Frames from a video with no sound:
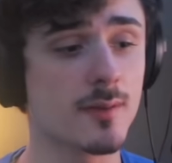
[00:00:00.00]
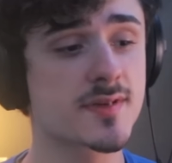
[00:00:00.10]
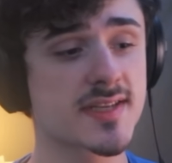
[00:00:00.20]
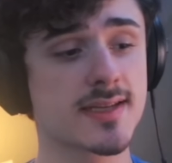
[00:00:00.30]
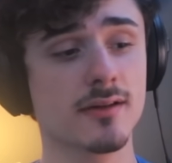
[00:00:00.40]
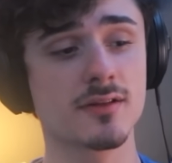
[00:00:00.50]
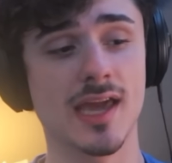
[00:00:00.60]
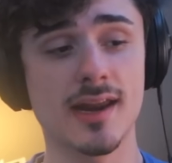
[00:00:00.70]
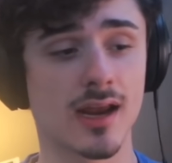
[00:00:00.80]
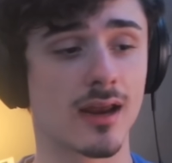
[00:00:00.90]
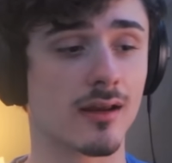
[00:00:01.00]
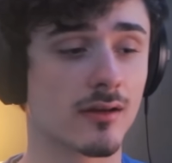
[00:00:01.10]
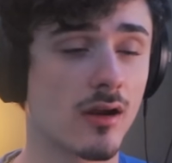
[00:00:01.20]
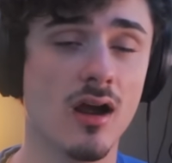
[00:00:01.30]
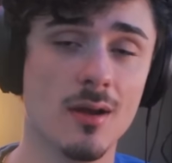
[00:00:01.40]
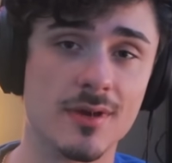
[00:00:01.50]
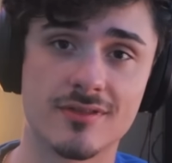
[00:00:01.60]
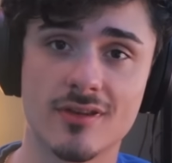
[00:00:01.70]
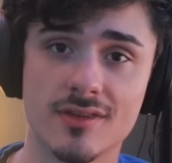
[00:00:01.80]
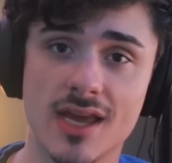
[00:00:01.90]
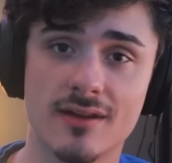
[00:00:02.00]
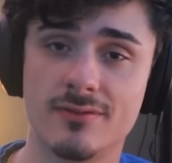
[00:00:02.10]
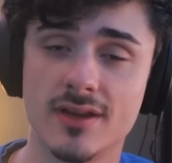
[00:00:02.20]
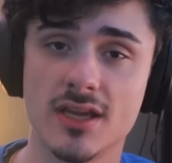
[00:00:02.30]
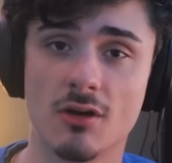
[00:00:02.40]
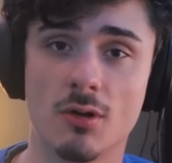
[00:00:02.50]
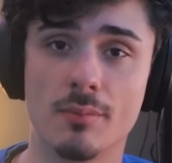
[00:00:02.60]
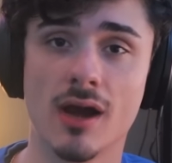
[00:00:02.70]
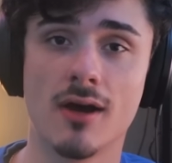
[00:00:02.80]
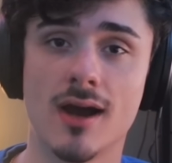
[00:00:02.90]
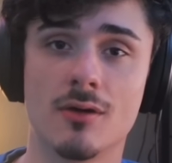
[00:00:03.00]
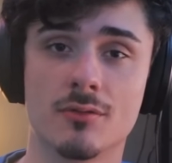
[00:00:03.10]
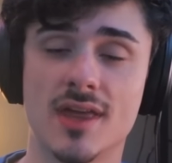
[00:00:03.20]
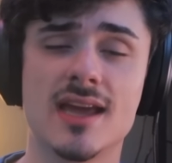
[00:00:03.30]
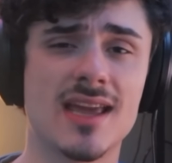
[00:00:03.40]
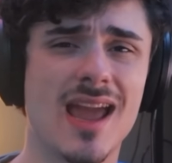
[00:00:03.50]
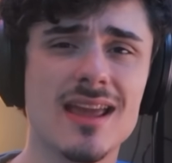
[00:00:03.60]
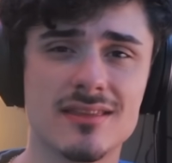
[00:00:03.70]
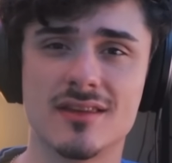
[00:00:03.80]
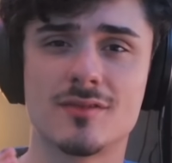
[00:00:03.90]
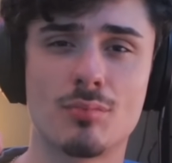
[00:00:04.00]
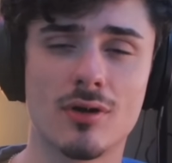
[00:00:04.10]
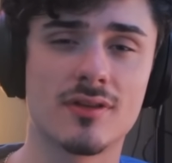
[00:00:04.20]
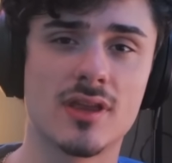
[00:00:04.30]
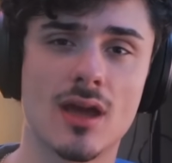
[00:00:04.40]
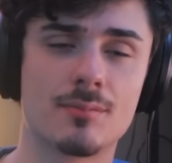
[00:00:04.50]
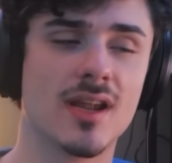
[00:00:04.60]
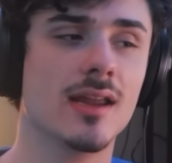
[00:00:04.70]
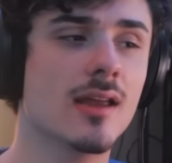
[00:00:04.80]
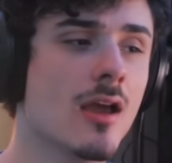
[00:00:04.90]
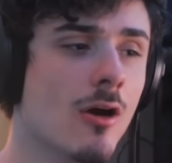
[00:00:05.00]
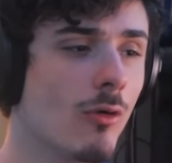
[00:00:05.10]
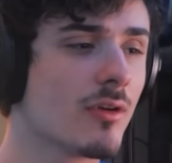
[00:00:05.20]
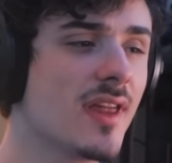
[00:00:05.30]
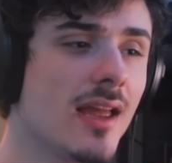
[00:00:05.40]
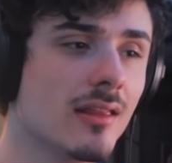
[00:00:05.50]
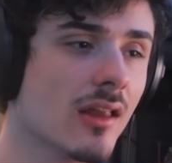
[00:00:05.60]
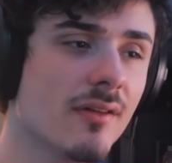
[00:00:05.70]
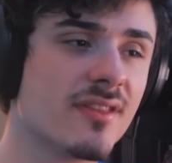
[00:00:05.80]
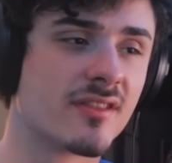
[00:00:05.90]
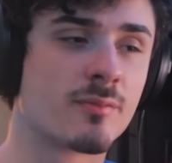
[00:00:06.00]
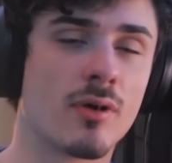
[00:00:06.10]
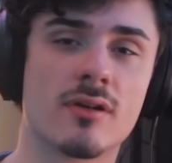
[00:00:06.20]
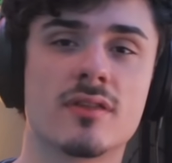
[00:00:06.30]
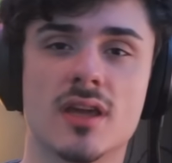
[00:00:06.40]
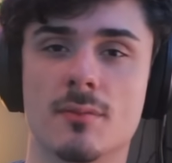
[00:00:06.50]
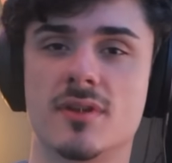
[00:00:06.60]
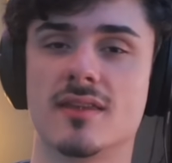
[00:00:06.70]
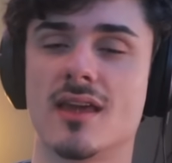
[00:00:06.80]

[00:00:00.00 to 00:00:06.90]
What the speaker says: I'm still getting comments on that video about how they hate this part of the update, or they love this part of the update.